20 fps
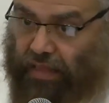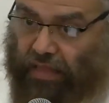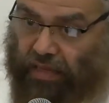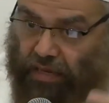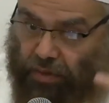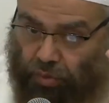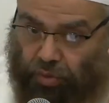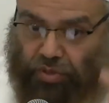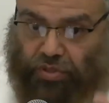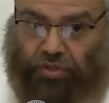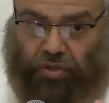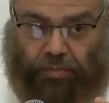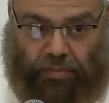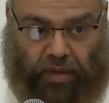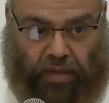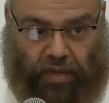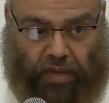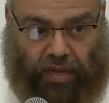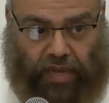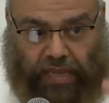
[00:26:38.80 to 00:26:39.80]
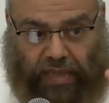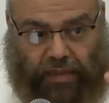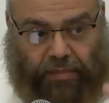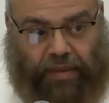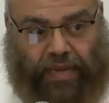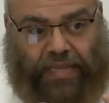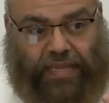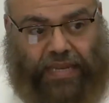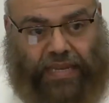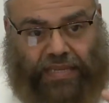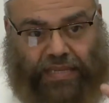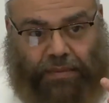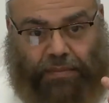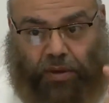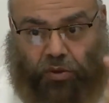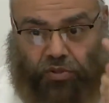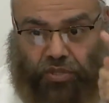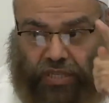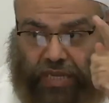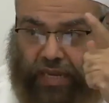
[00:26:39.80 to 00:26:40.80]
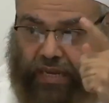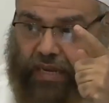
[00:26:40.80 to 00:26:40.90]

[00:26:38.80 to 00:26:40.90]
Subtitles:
in the rewards from Allah. And the matter is about